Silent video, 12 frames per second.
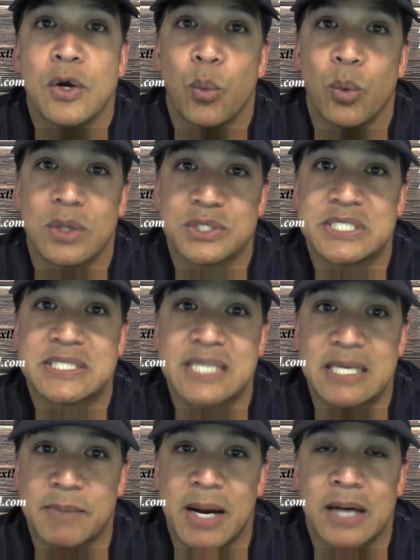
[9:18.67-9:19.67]
I'll just
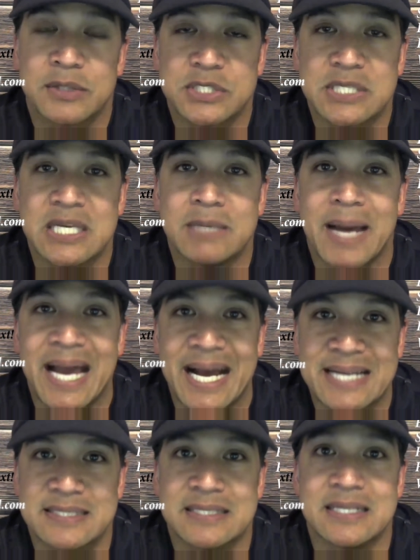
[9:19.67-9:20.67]
keep
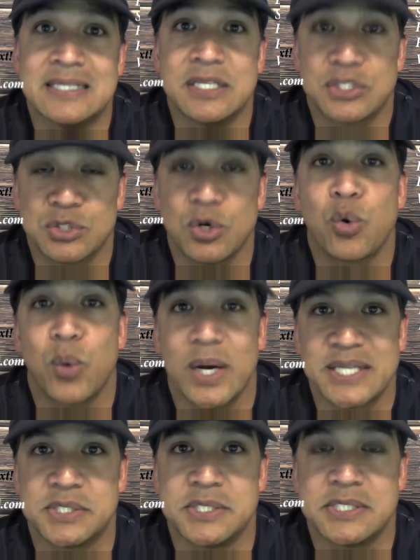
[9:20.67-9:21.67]
asking additional
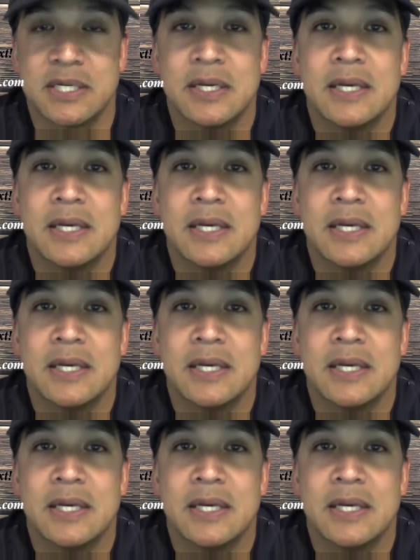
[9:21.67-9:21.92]
questions,